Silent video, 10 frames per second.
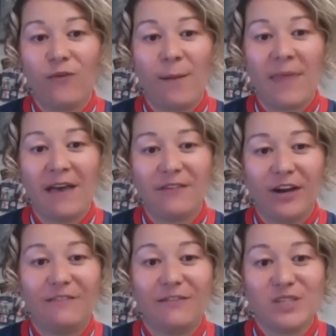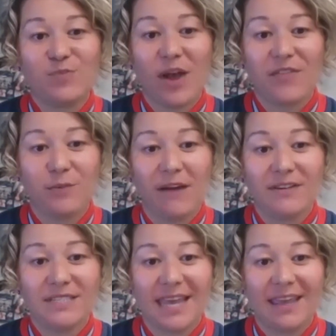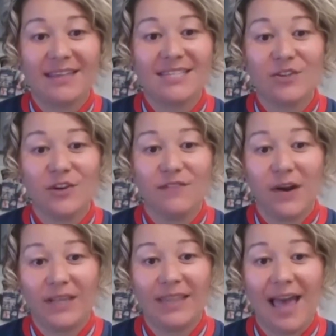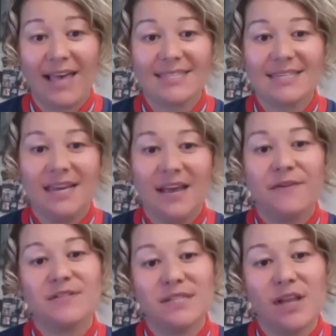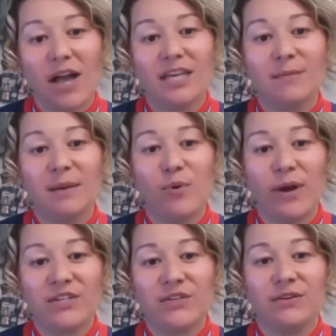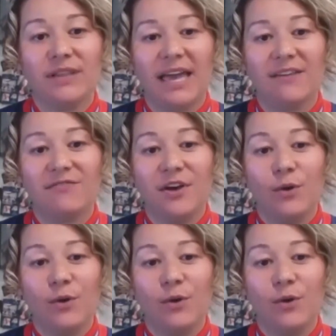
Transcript: from that very first breath you ever take until your very last there's not going to be a point in your life